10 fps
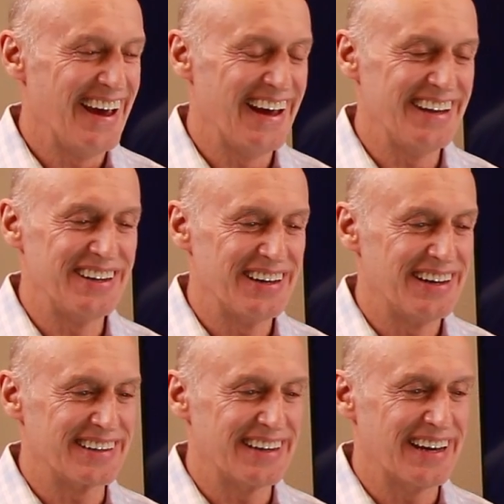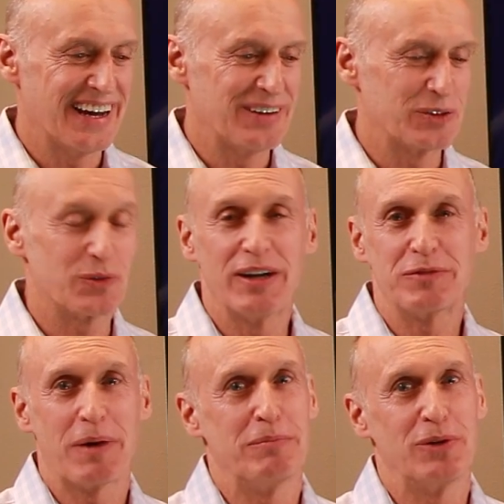And again, I was
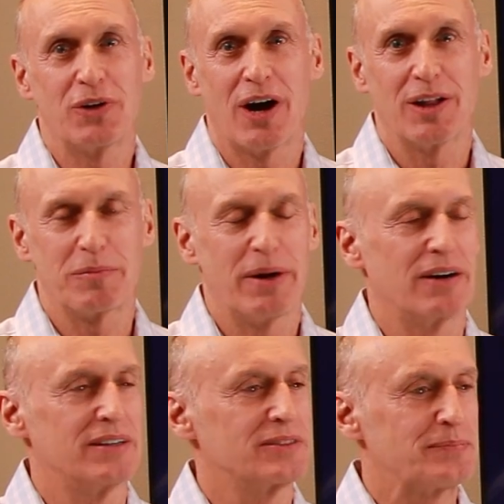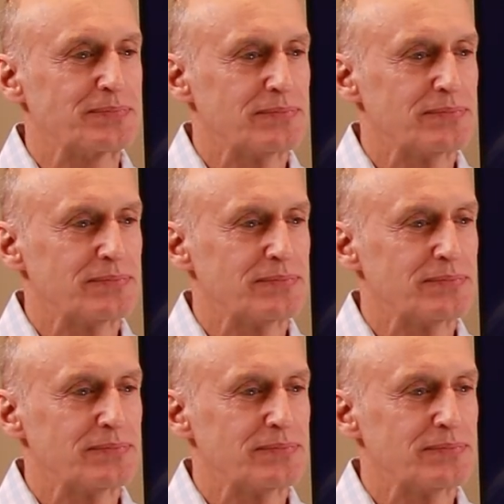raised by blue-collar parents.